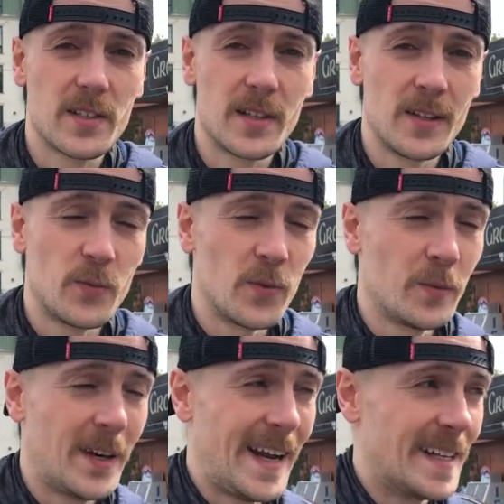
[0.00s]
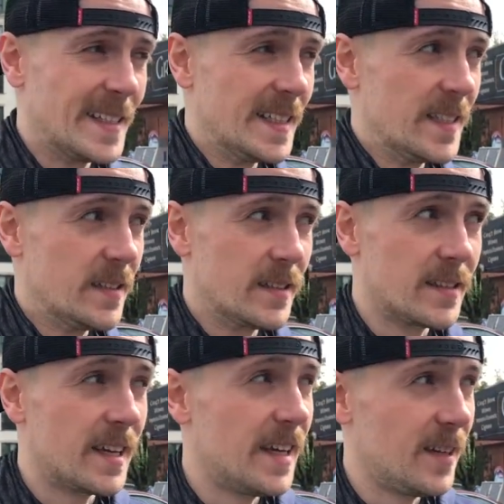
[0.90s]
and rumor has it this is
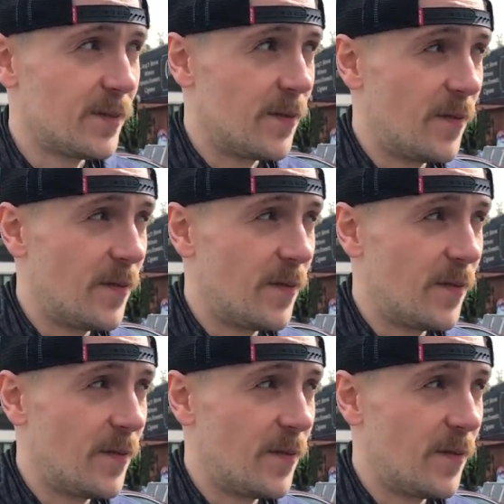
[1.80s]
a